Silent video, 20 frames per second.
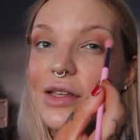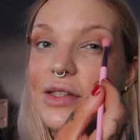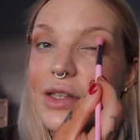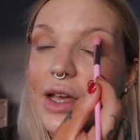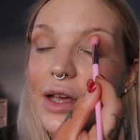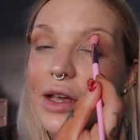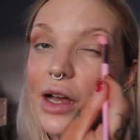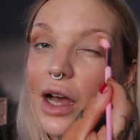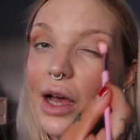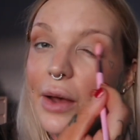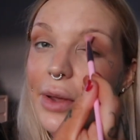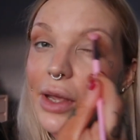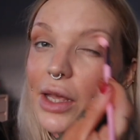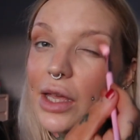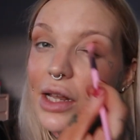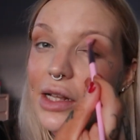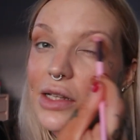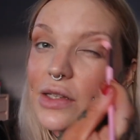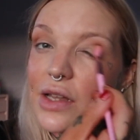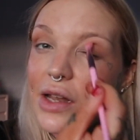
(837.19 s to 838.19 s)
So going
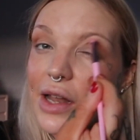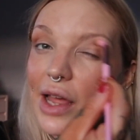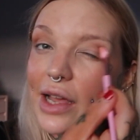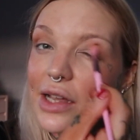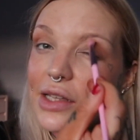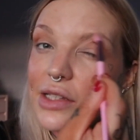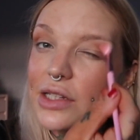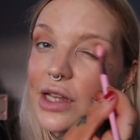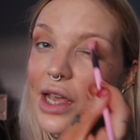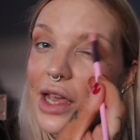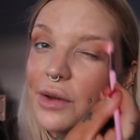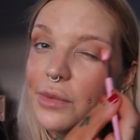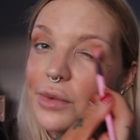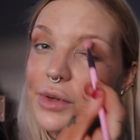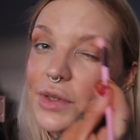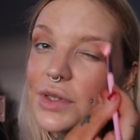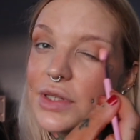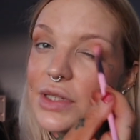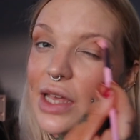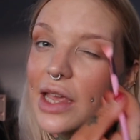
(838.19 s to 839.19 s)
into next year,
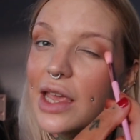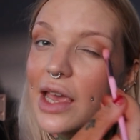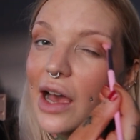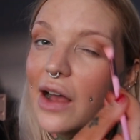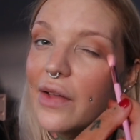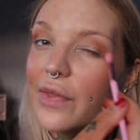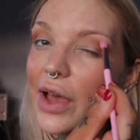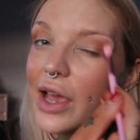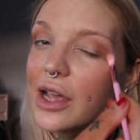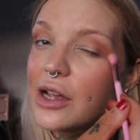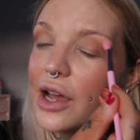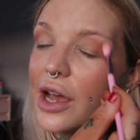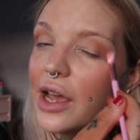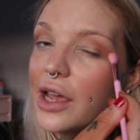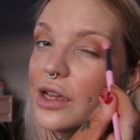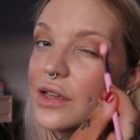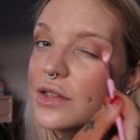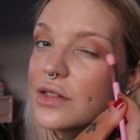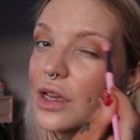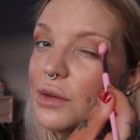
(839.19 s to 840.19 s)
we'll see how that
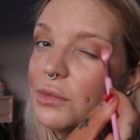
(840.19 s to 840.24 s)
goes.